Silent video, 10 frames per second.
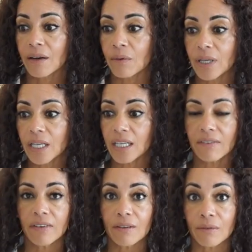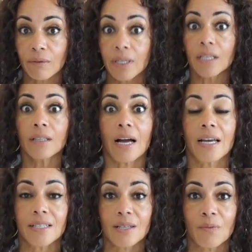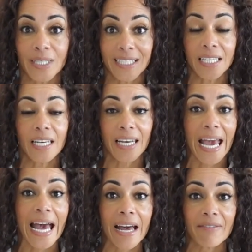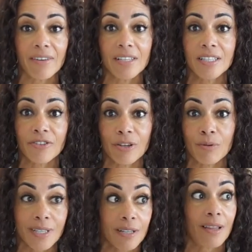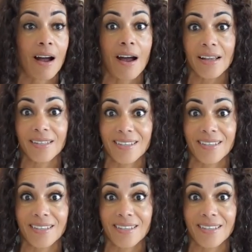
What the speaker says: that we didn't even realize we didn't have until there was a lot at